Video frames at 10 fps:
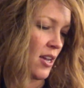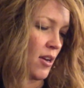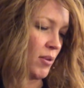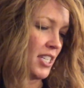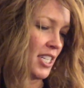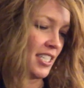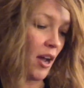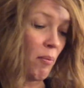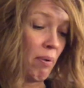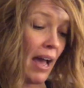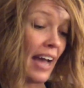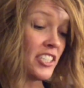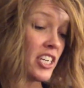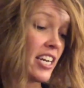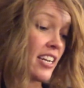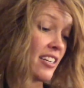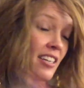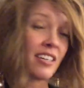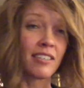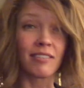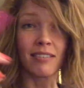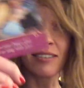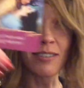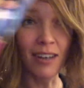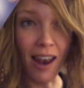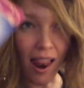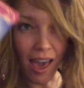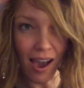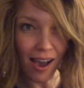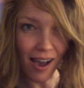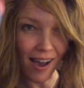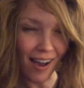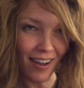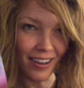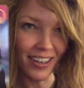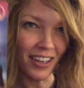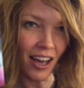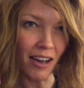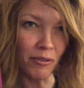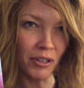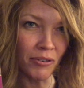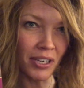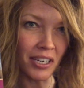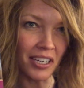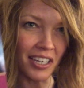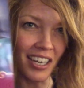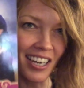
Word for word: What is that? Oh, passion. Oh, la la. Oh, oui, oui.